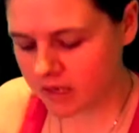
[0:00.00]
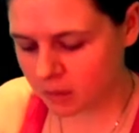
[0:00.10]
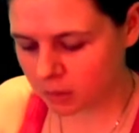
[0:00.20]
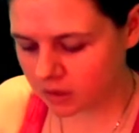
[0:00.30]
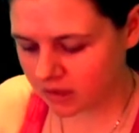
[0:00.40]

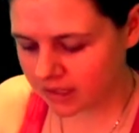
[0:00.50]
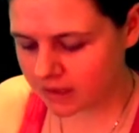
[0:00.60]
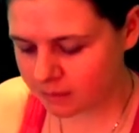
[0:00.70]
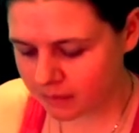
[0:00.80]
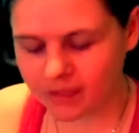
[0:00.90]
you walk in
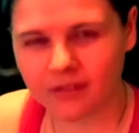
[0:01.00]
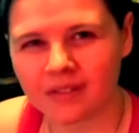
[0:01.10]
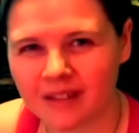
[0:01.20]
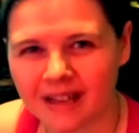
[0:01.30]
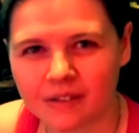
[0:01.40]
them because
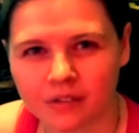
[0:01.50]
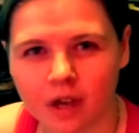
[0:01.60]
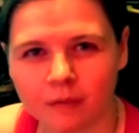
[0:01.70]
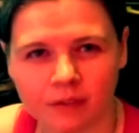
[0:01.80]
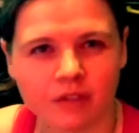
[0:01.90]
they're that
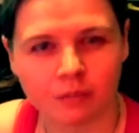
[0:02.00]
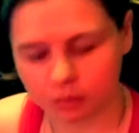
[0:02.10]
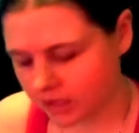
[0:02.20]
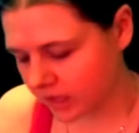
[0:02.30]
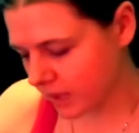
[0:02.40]
soft and
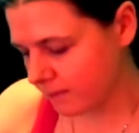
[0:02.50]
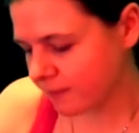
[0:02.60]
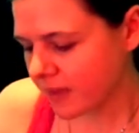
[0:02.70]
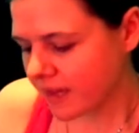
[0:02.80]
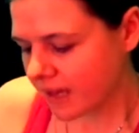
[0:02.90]
springy.
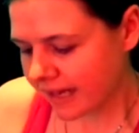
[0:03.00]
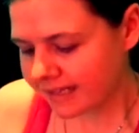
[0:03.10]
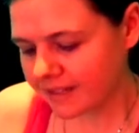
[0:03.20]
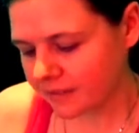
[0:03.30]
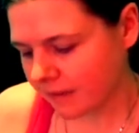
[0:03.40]

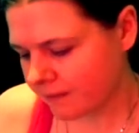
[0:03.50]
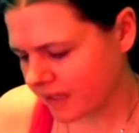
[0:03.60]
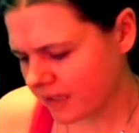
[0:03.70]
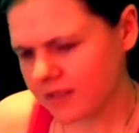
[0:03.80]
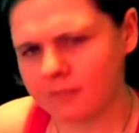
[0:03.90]
And it's, I
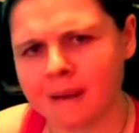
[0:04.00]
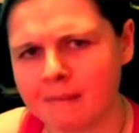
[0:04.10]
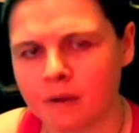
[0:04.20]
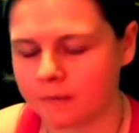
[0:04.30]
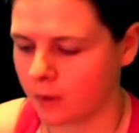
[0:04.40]
think it's
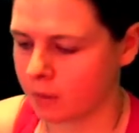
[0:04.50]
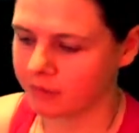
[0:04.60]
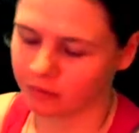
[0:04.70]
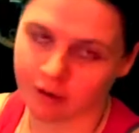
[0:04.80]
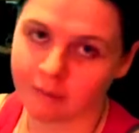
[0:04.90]
memory foam, and
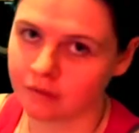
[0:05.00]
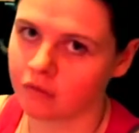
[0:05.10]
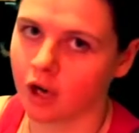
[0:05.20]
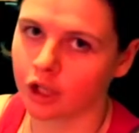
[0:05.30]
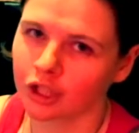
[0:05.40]
correct me
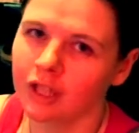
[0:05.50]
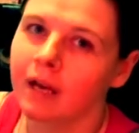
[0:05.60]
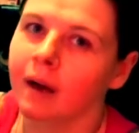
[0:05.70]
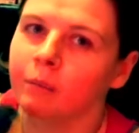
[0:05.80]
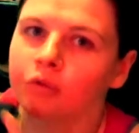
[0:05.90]
wrong,
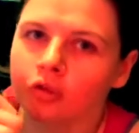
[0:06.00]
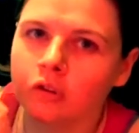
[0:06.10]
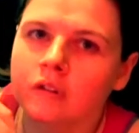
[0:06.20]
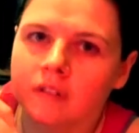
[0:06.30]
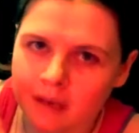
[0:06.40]
I'm
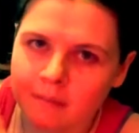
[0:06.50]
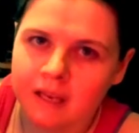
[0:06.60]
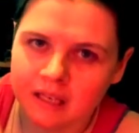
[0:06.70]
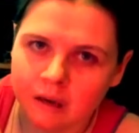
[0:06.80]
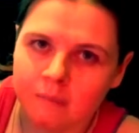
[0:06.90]
sure they are
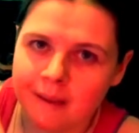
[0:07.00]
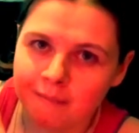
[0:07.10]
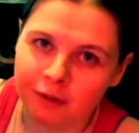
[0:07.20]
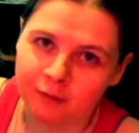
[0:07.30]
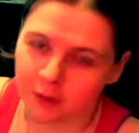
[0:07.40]
made out of
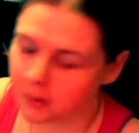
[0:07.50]
memory foam.